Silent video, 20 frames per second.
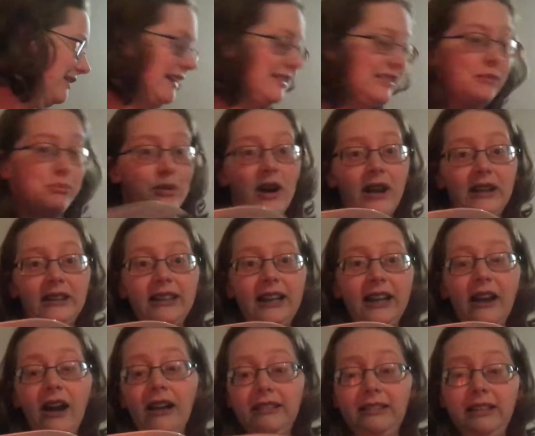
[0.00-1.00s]
at the price I
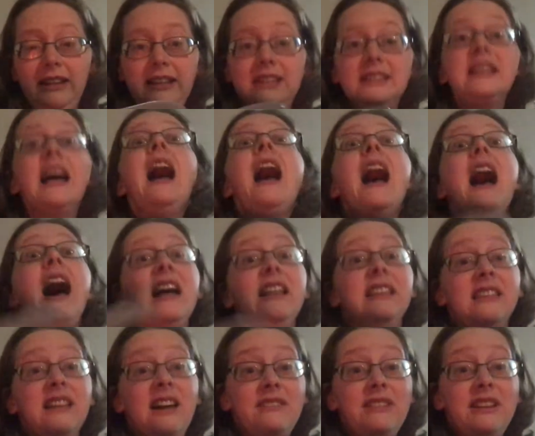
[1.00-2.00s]
got this, I
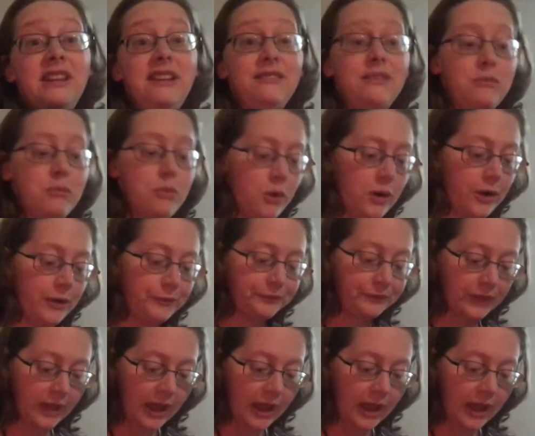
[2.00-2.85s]
love it even more.